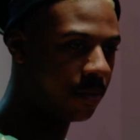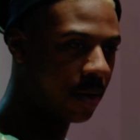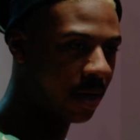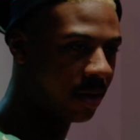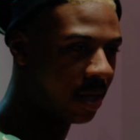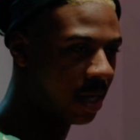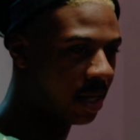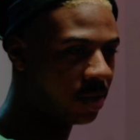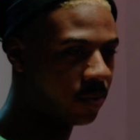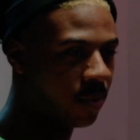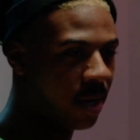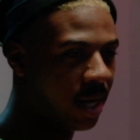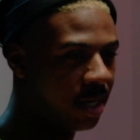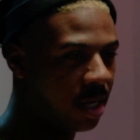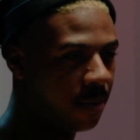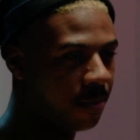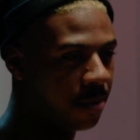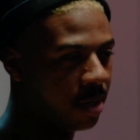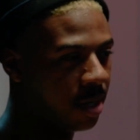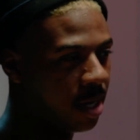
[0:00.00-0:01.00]
I think it's way
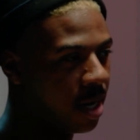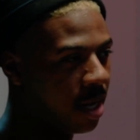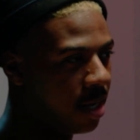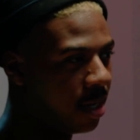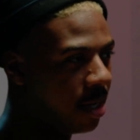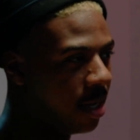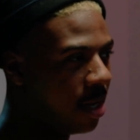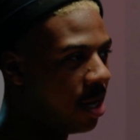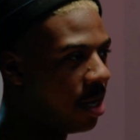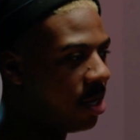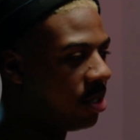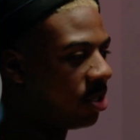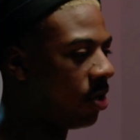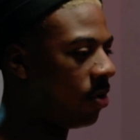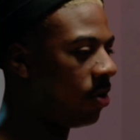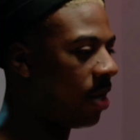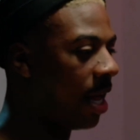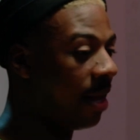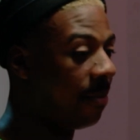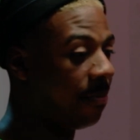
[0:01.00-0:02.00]
deeper than that. So
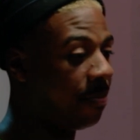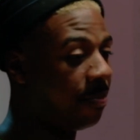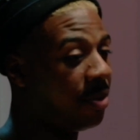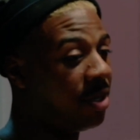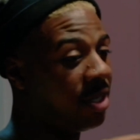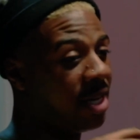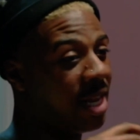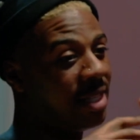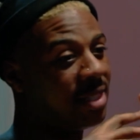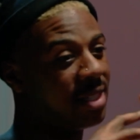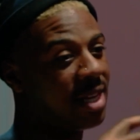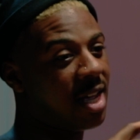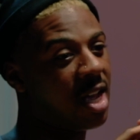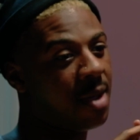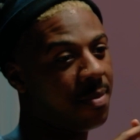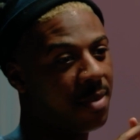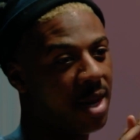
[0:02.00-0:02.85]
they put their time.